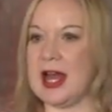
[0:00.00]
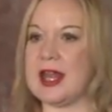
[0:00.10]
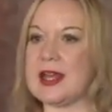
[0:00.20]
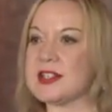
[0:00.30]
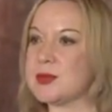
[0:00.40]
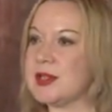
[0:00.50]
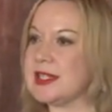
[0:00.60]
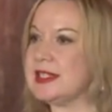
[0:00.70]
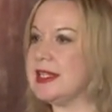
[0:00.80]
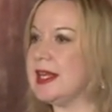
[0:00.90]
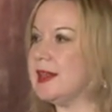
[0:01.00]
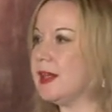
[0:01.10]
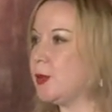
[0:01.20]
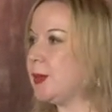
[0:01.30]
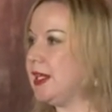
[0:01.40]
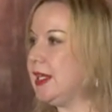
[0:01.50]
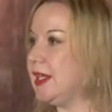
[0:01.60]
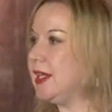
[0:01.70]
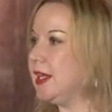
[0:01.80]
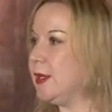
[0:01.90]
And that's where the
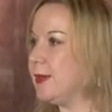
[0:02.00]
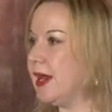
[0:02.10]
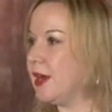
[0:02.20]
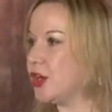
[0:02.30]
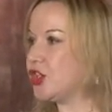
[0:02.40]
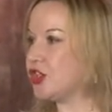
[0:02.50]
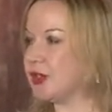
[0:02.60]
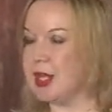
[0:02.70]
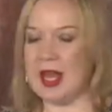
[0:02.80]
TLLP emerged.